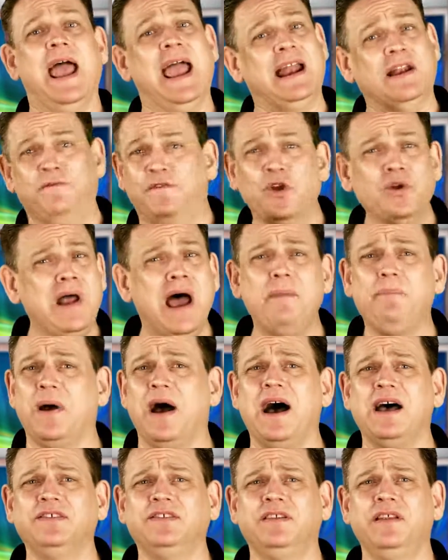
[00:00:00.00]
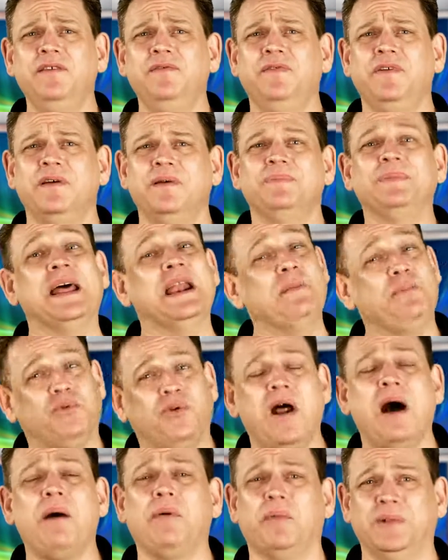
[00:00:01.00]
And if you're not positive, then it
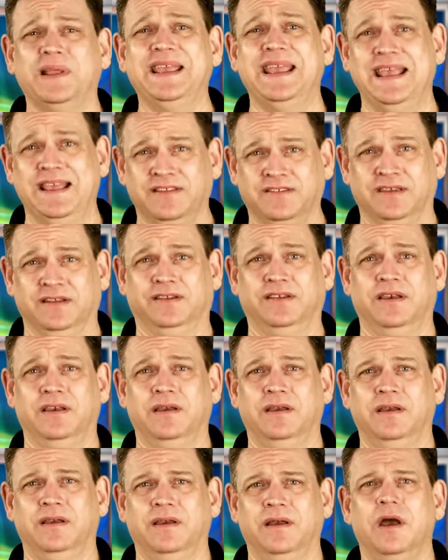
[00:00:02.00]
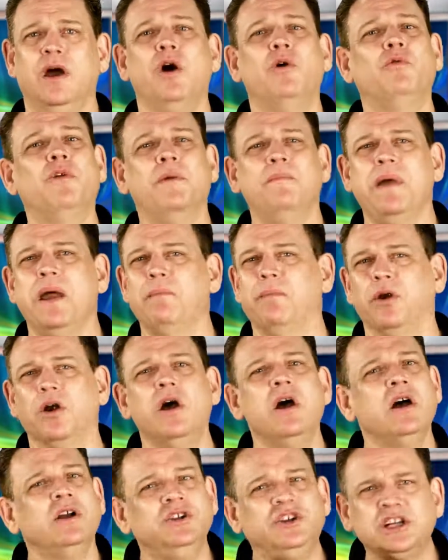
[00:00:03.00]
probably isn't.
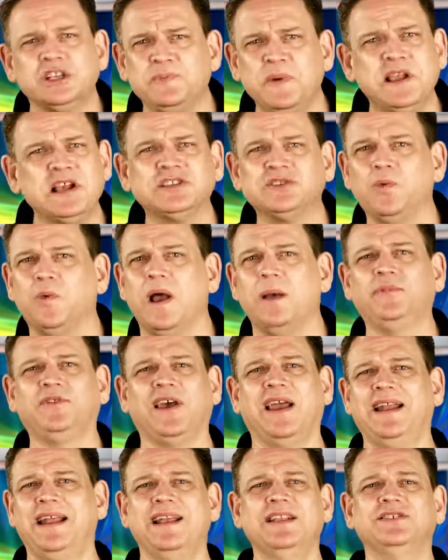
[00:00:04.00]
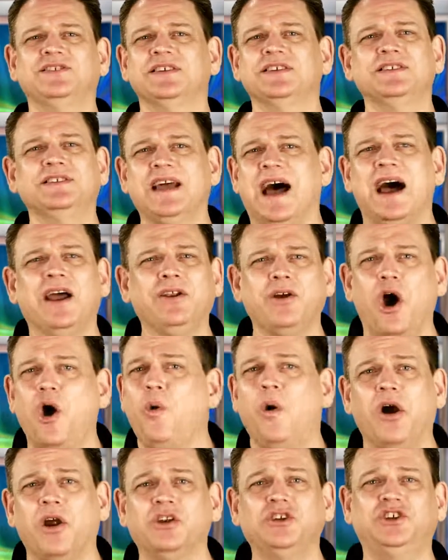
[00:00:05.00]
Remember, just because a website ends in
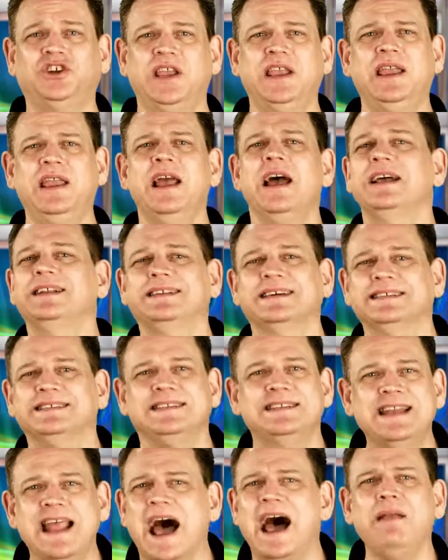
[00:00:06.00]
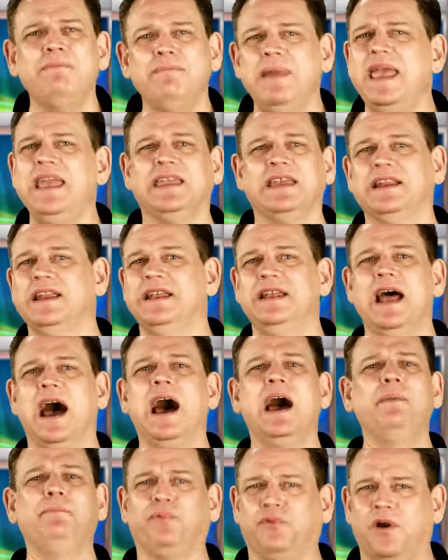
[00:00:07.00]
.org does not make it a
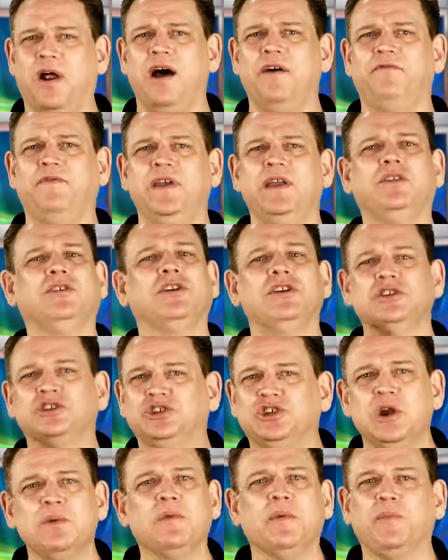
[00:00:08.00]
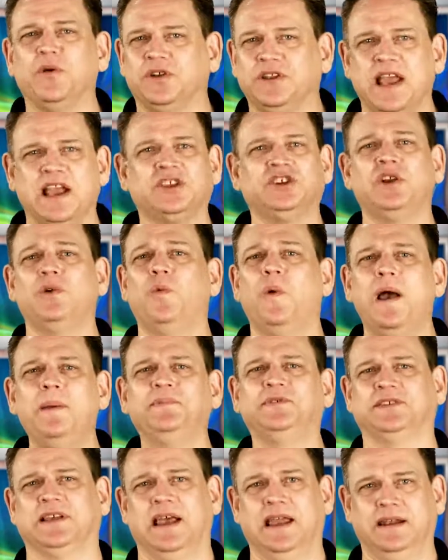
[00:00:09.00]
nonprofit consumer protection
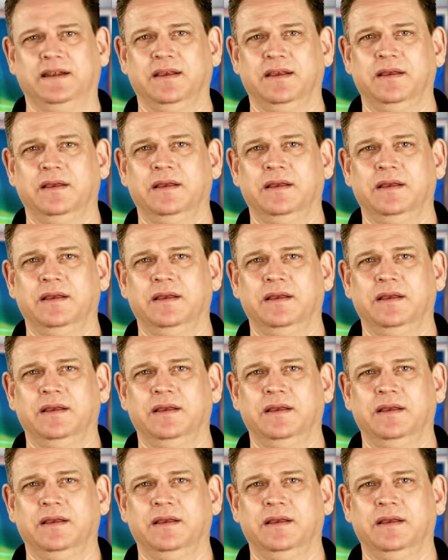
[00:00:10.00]
website.